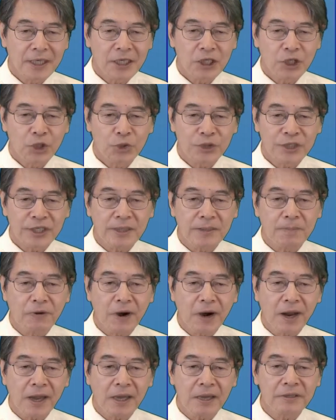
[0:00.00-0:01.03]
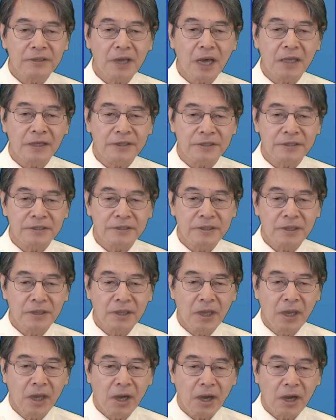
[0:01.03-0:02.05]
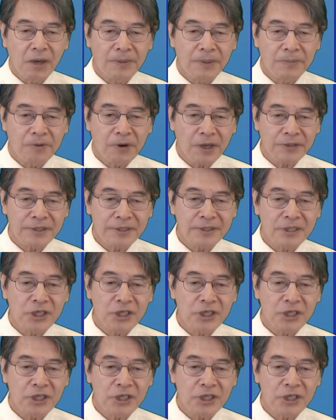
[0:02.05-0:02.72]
using prior knowledge of the process